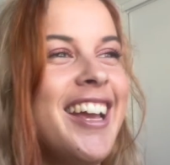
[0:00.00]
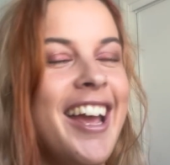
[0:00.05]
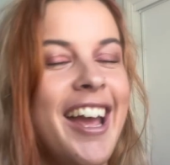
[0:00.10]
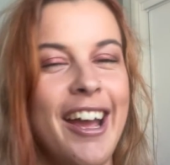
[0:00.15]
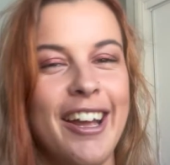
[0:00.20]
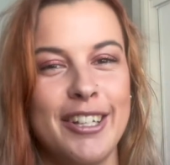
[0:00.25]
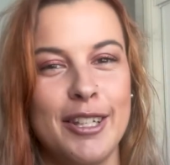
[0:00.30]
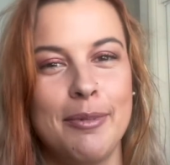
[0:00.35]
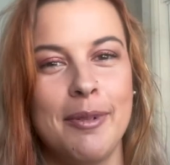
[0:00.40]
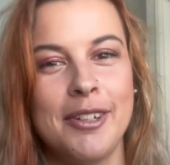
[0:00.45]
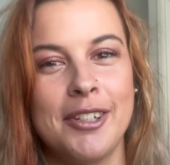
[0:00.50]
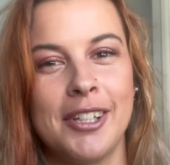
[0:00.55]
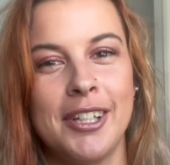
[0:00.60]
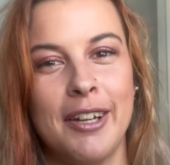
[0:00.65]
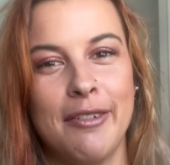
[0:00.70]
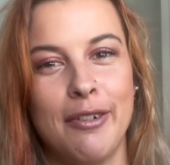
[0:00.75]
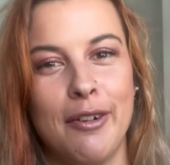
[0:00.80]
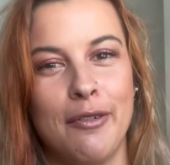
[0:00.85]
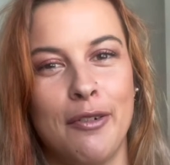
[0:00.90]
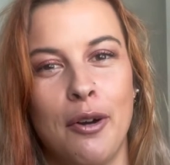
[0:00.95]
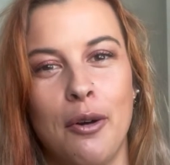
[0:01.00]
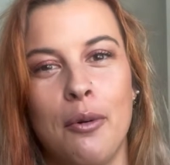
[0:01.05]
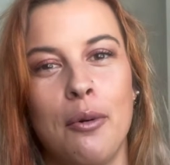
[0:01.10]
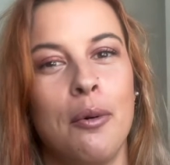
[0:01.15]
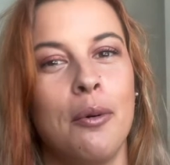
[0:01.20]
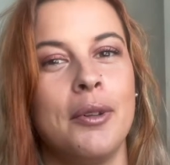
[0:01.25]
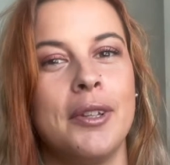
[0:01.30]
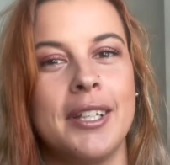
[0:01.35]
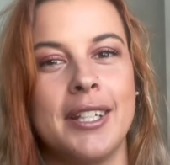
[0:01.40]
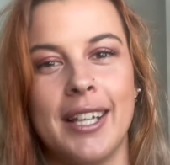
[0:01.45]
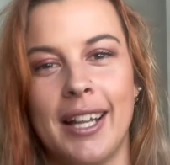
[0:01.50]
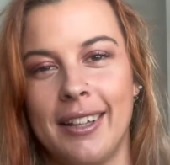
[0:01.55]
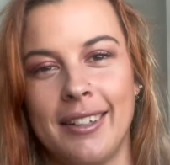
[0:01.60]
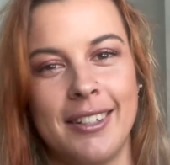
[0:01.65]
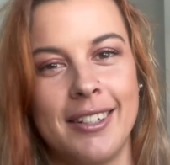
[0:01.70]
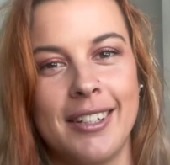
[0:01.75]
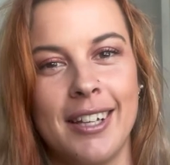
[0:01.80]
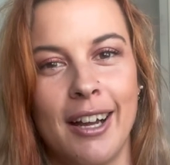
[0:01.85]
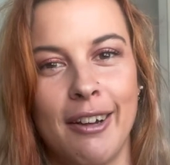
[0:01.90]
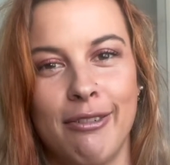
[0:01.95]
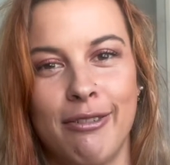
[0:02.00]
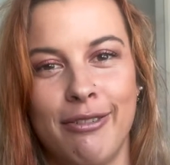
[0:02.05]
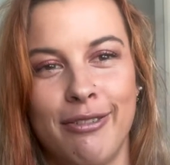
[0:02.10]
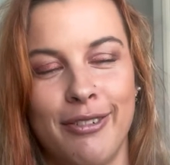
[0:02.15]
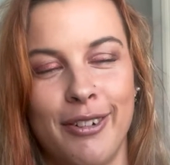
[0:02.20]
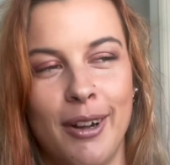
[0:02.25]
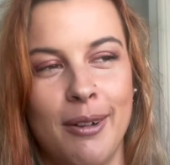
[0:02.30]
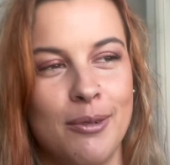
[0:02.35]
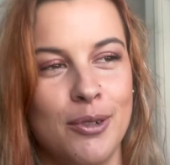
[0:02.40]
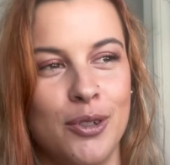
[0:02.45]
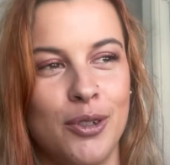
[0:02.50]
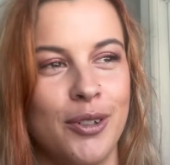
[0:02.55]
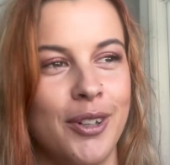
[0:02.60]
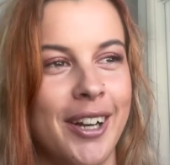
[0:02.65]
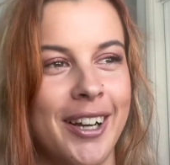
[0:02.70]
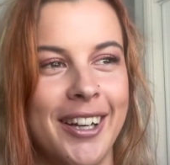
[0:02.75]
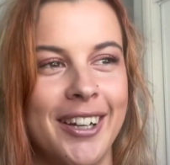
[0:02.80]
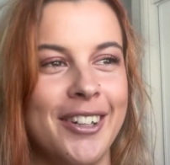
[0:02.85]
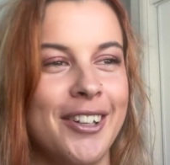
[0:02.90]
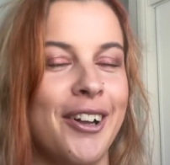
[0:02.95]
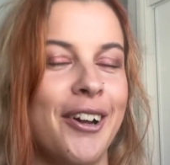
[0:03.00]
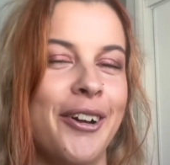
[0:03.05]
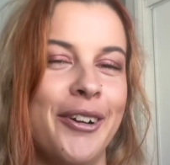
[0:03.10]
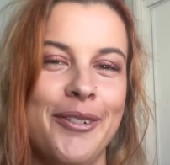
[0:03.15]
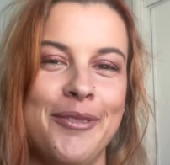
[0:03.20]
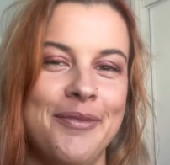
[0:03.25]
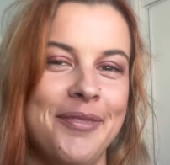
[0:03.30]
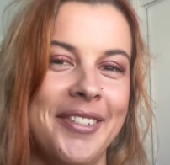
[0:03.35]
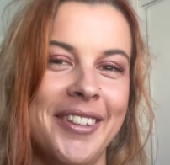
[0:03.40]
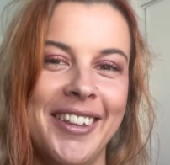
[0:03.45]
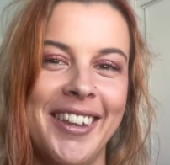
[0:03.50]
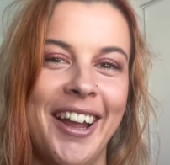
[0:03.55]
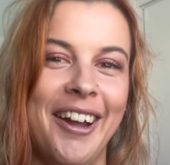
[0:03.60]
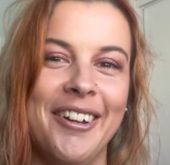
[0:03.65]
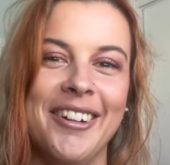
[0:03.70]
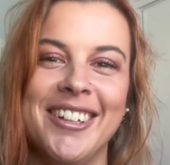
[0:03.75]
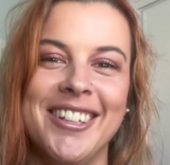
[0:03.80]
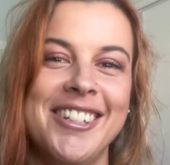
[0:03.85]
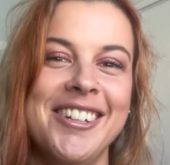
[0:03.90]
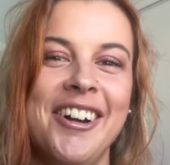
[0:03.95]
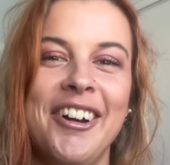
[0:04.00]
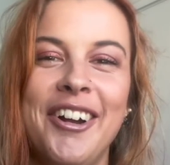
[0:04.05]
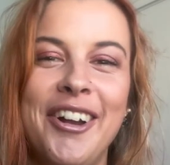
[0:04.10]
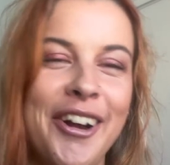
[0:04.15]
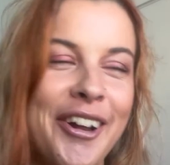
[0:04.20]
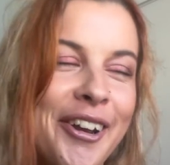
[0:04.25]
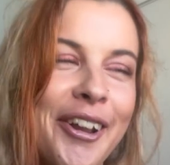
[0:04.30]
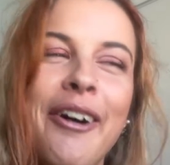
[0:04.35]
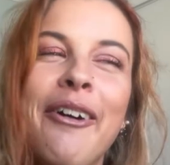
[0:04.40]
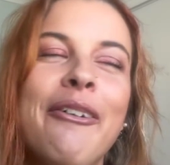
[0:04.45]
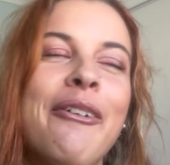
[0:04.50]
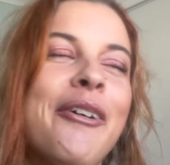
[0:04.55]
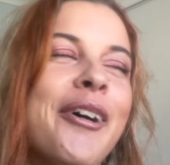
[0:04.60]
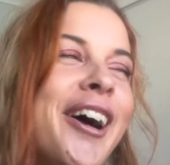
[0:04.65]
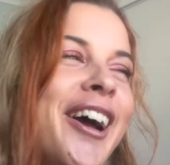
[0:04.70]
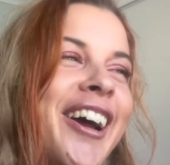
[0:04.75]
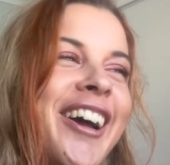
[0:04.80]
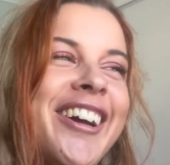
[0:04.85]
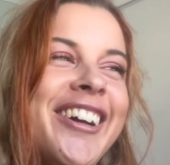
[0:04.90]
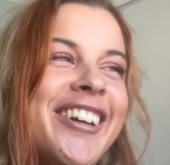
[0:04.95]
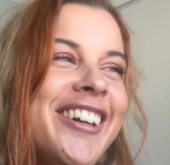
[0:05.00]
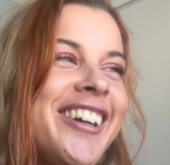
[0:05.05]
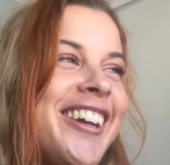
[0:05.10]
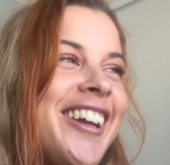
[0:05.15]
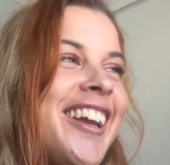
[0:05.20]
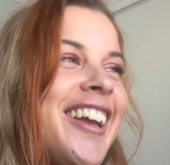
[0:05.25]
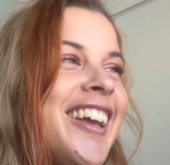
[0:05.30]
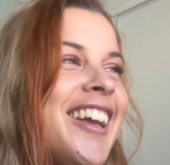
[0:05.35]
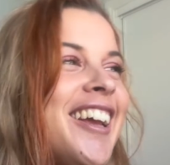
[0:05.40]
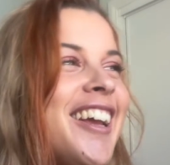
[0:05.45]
especially if I've got all this other stuff I'm trying to, no, it's not going to work.